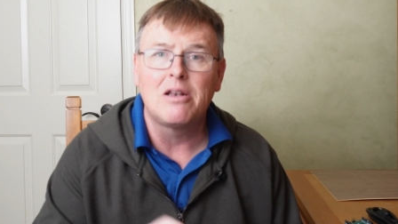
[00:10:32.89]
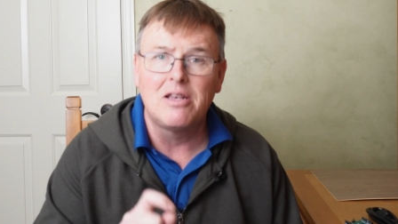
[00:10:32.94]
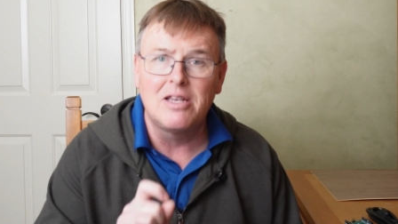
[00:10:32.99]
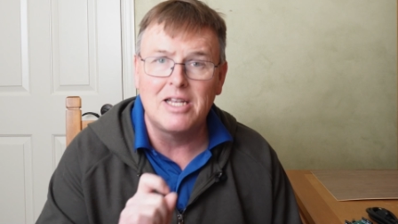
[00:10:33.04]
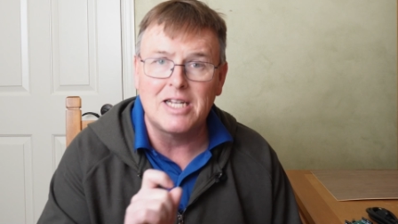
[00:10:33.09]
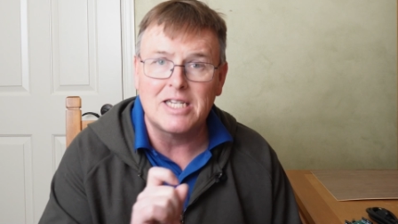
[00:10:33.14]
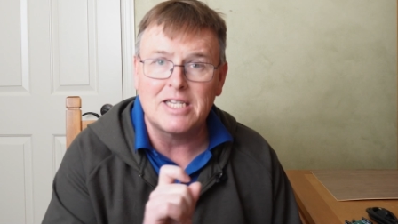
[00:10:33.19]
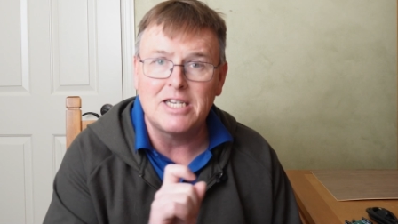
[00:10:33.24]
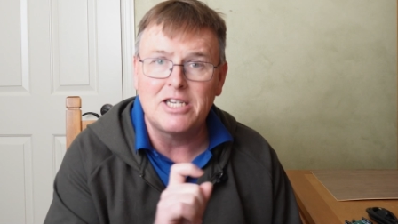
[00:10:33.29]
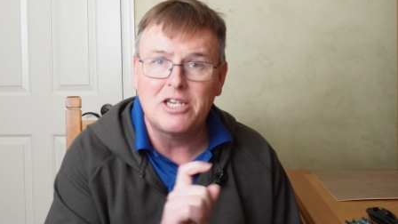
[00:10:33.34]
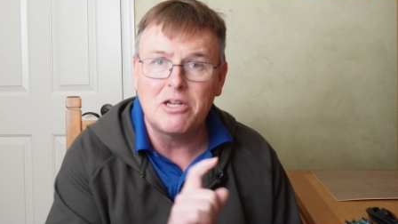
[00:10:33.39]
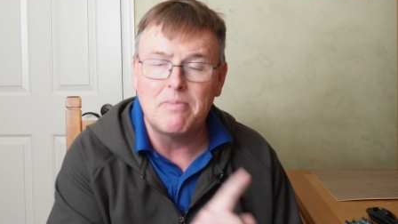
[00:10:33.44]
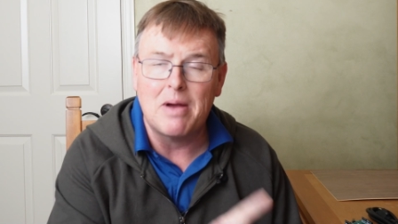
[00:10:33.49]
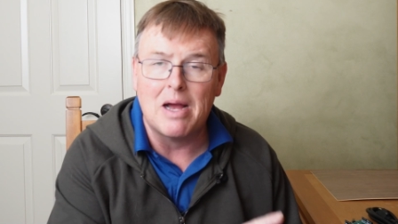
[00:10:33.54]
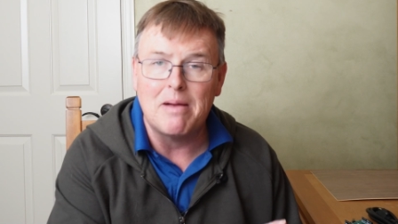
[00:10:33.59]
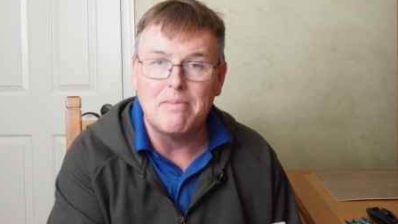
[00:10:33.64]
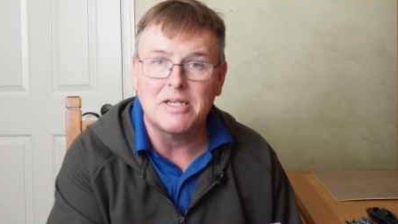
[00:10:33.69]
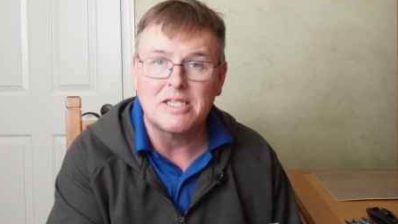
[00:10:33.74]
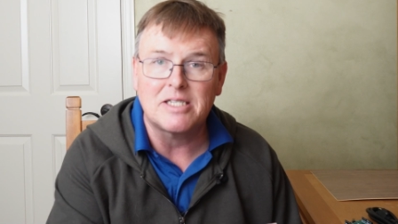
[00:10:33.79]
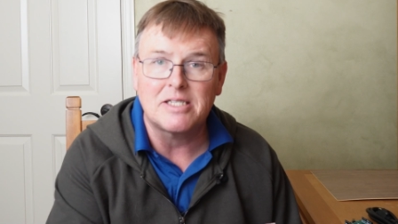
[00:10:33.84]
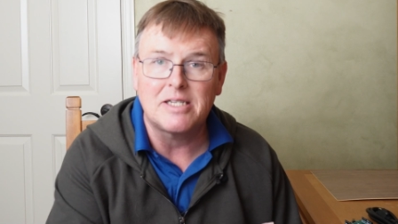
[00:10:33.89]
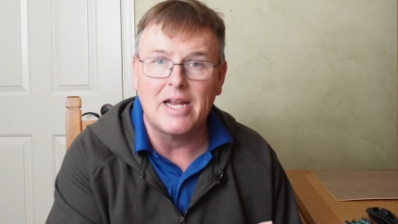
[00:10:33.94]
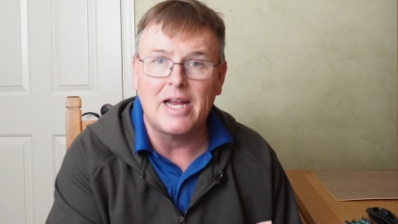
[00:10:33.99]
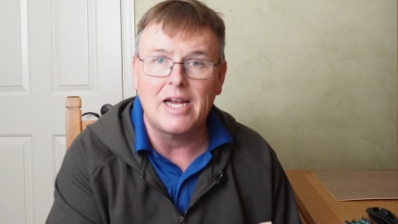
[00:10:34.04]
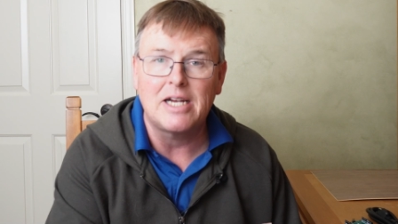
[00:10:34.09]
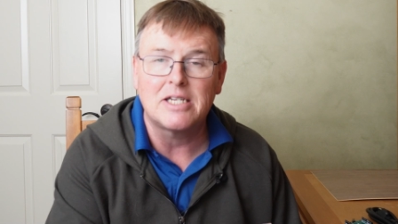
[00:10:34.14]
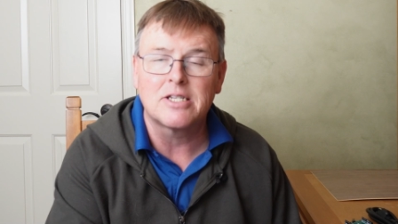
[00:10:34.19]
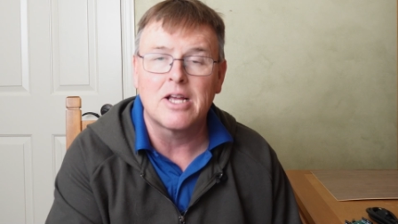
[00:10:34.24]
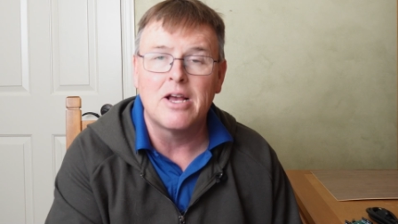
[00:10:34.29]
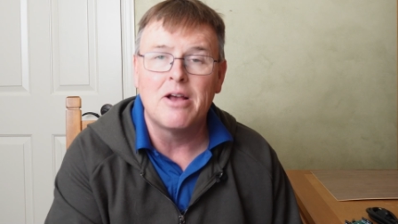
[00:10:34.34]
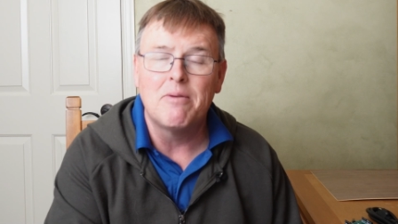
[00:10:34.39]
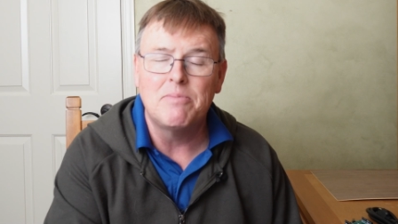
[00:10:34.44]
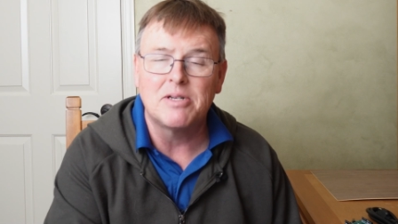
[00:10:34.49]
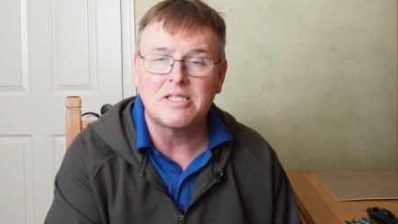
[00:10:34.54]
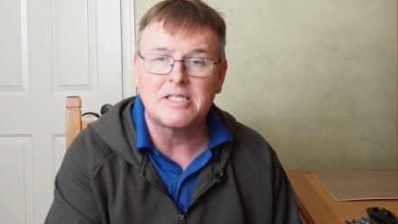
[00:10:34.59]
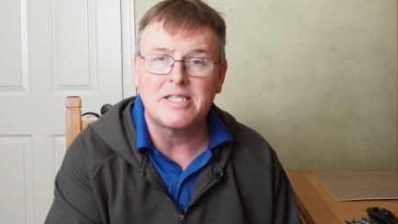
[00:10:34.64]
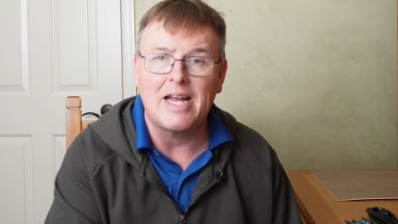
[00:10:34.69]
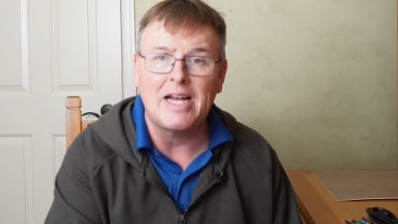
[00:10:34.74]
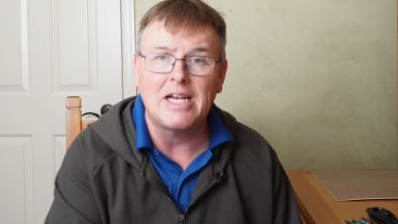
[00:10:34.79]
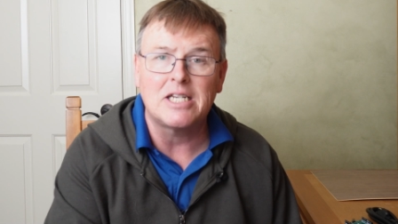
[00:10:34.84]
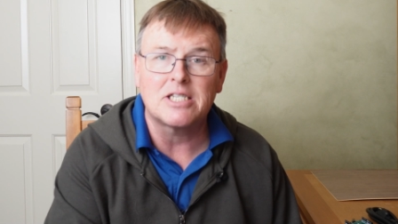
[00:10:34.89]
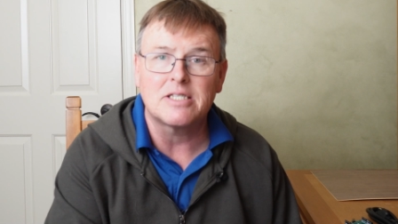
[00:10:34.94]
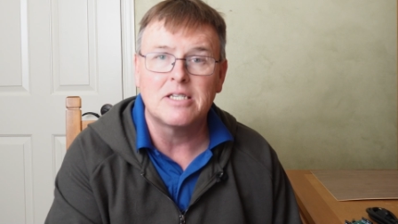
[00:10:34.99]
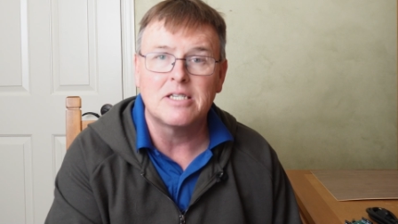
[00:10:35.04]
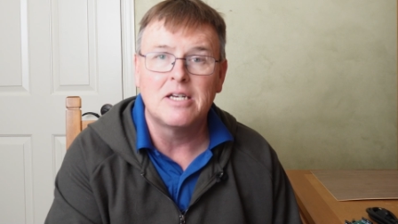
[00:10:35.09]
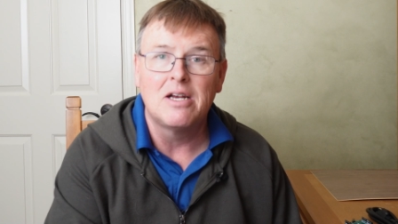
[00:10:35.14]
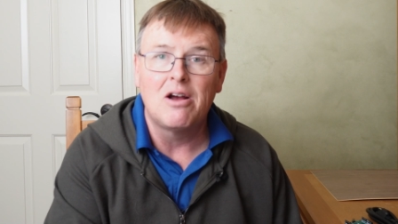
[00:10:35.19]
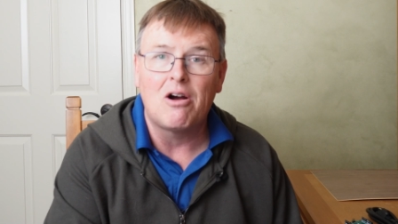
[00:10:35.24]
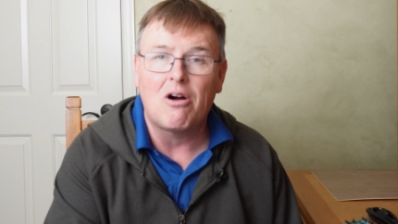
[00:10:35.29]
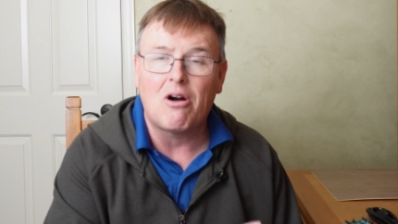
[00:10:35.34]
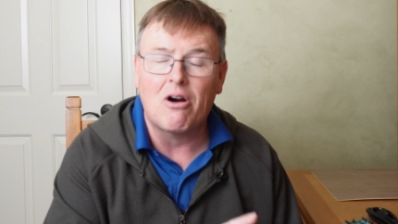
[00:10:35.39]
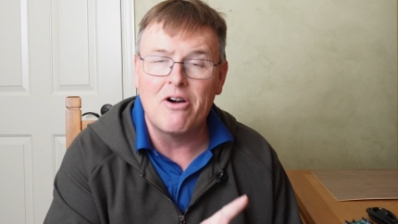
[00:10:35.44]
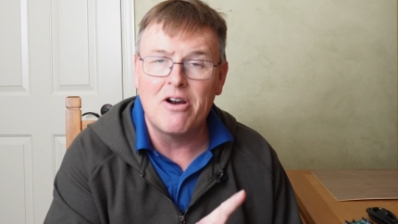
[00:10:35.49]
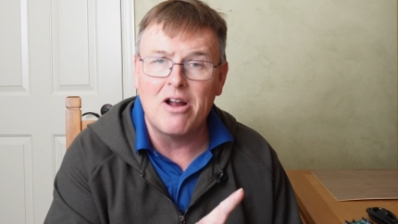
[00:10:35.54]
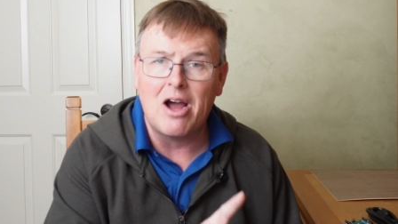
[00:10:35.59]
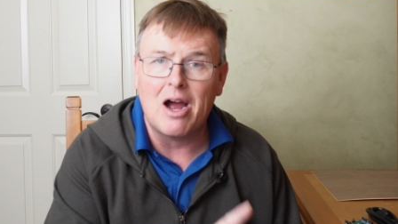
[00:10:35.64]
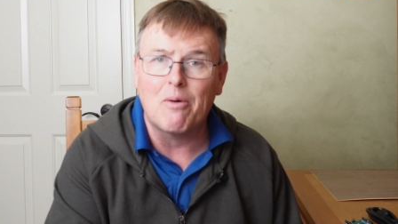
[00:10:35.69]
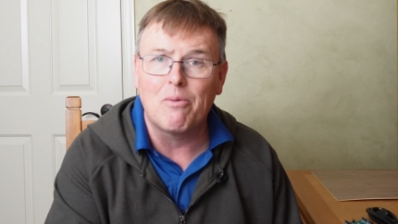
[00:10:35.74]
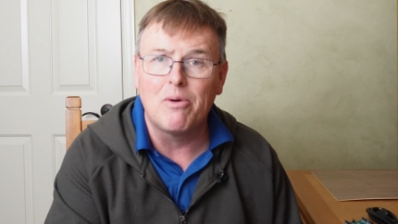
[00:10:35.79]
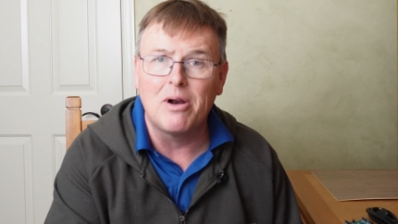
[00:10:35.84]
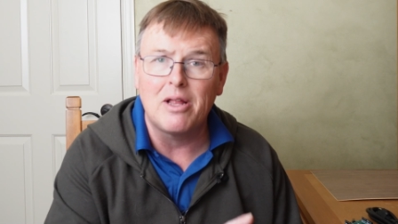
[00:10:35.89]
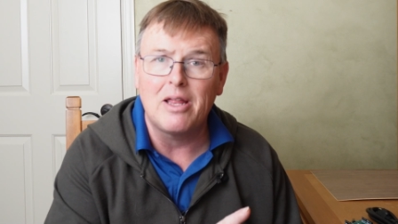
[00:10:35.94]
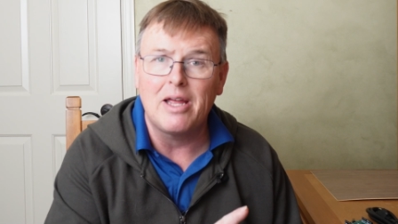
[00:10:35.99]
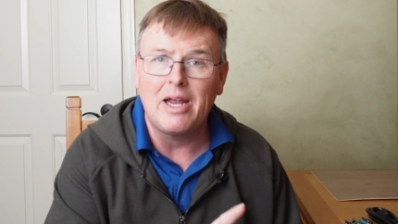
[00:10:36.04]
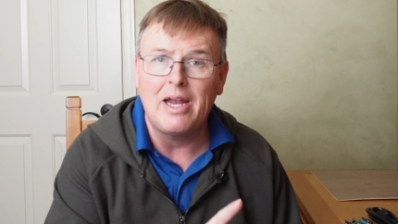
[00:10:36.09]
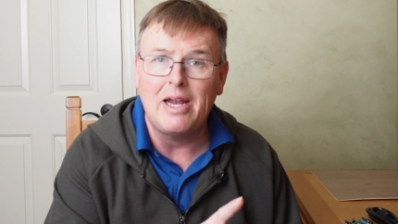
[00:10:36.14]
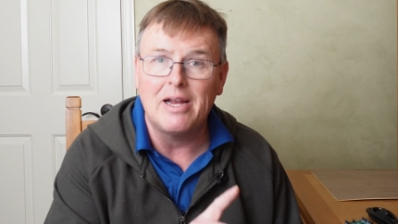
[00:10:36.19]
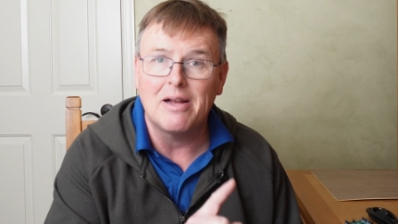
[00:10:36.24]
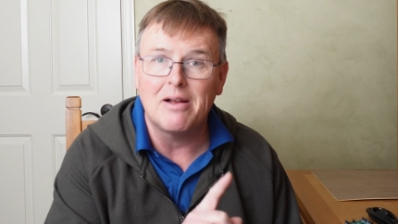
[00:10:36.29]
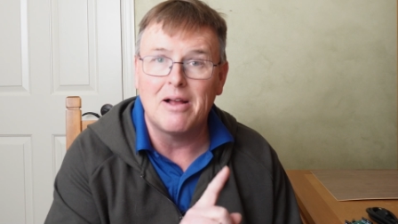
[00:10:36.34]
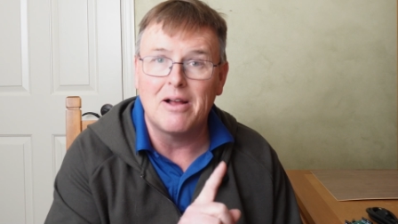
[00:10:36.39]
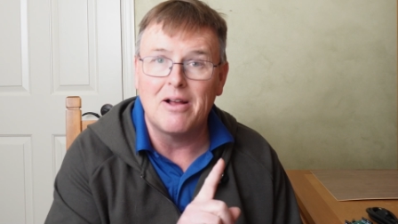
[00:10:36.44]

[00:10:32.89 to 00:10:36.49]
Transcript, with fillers: Listen to my mistakes. Mistakes are not really